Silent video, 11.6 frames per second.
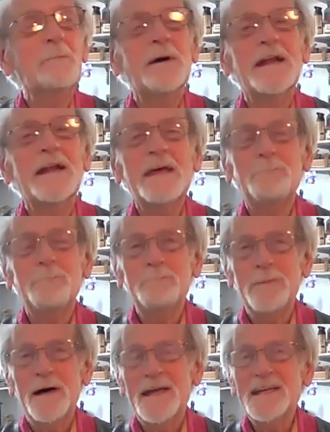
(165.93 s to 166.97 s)
But he
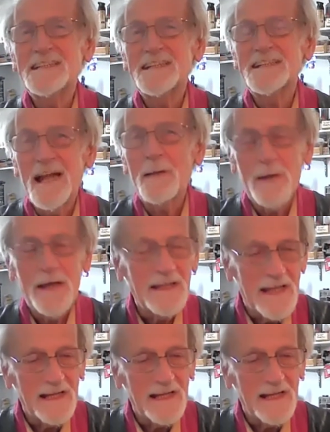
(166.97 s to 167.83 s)
said, "Can I play that?"